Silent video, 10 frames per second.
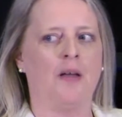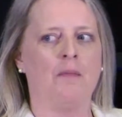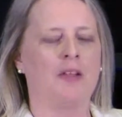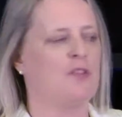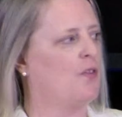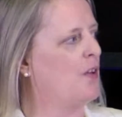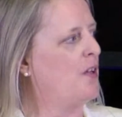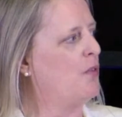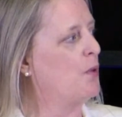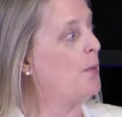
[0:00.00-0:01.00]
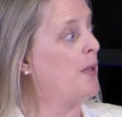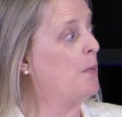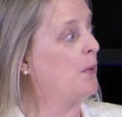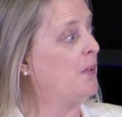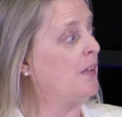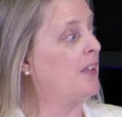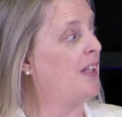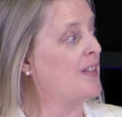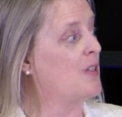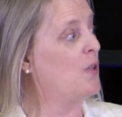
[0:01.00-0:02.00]
that's very repeatable and
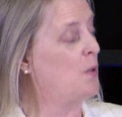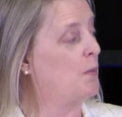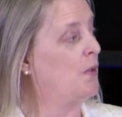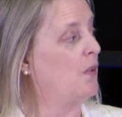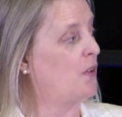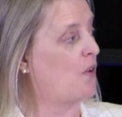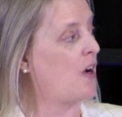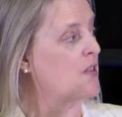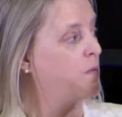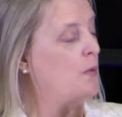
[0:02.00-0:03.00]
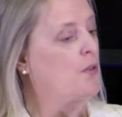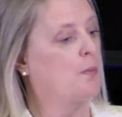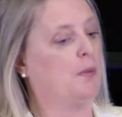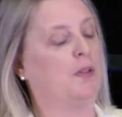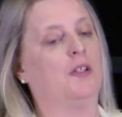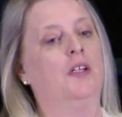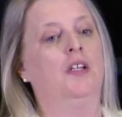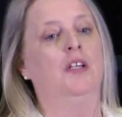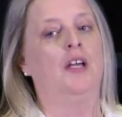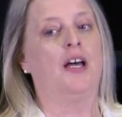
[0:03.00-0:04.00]
executable across multiple
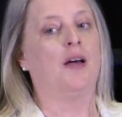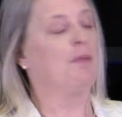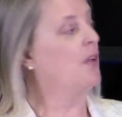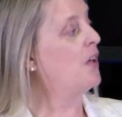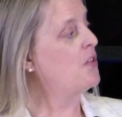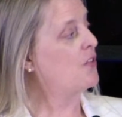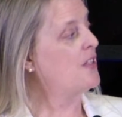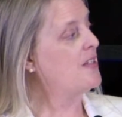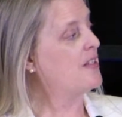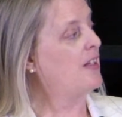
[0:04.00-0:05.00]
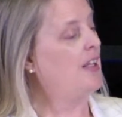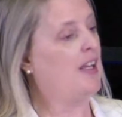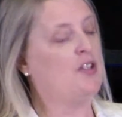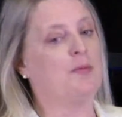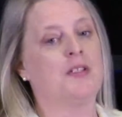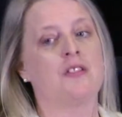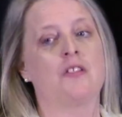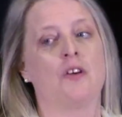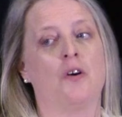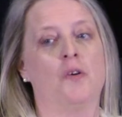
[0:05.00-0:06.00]
countries and engagements.